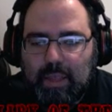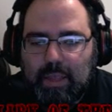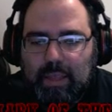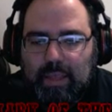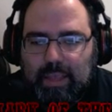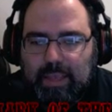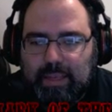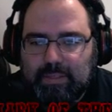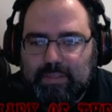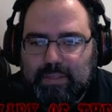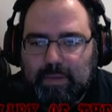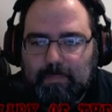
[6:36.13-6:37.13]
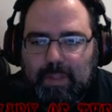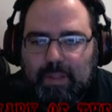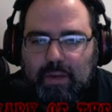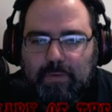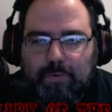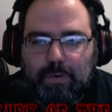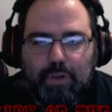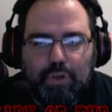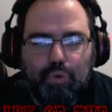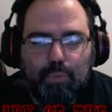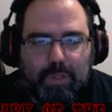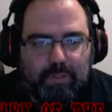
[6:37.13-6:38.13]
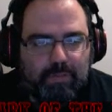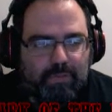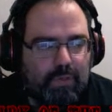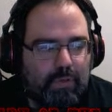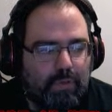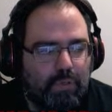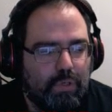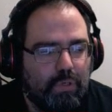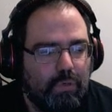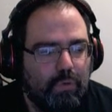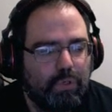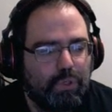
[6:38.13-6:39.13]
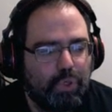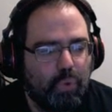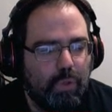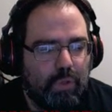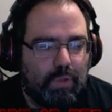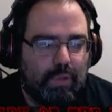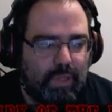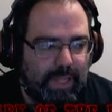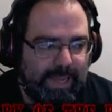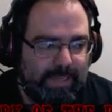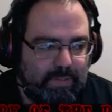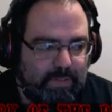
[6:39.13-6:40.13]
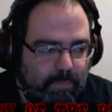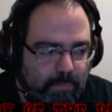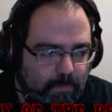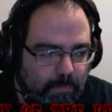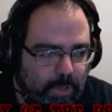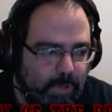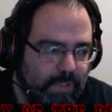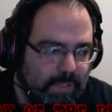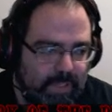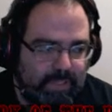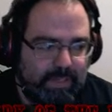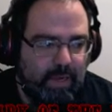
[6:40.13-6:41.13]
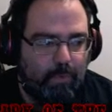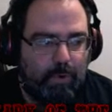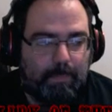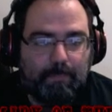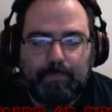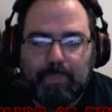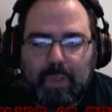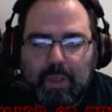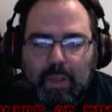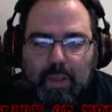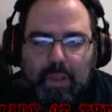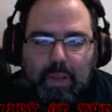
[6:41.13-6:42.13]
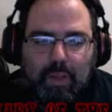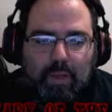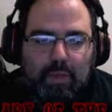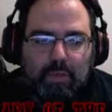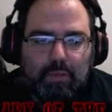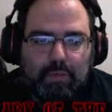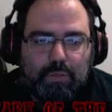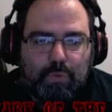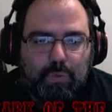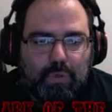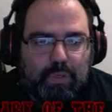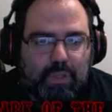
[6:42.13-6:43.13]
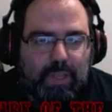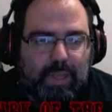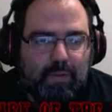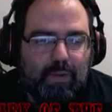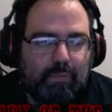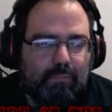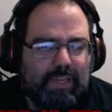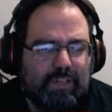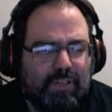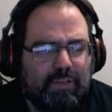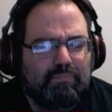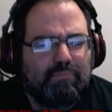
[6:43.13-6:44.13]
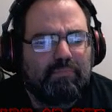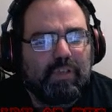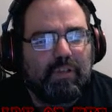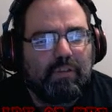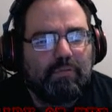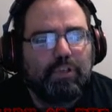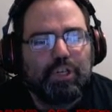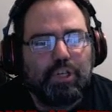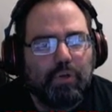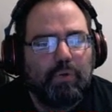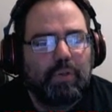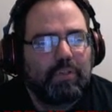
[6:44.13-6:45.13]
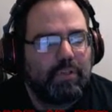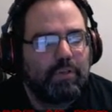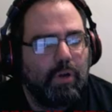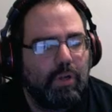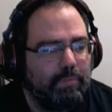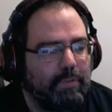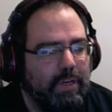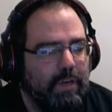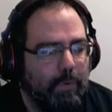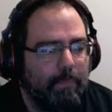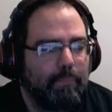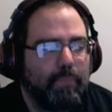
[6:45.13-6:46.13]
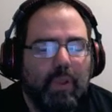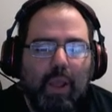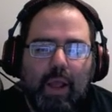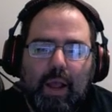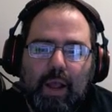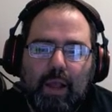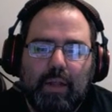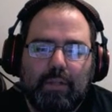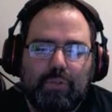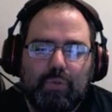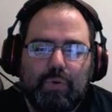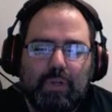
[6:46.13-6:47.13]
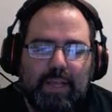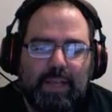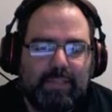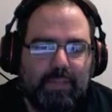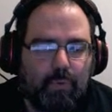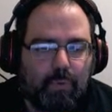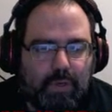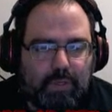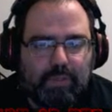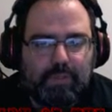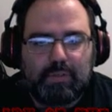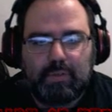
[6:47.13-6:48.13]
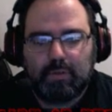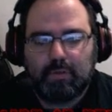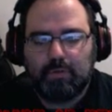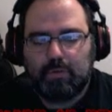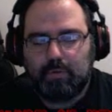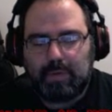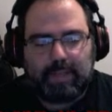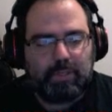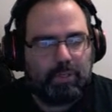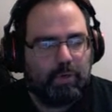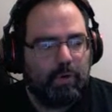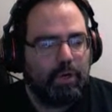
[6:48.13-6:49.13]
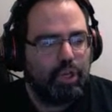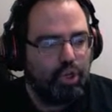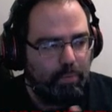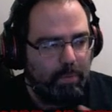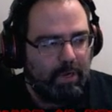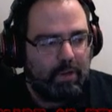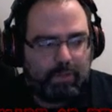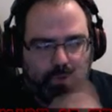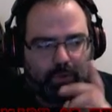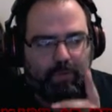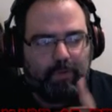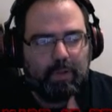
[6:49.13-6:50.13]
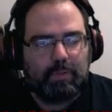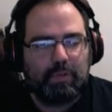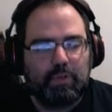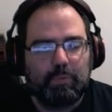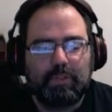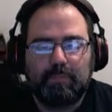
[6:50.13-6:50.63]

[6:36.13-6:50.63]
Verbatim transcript: is the ability for humans to dual class. You don't see this anymore. Dual class, oh, actually, you, you do, it's just called something different. Uh, dual classing was you get your human, it's only available to humans,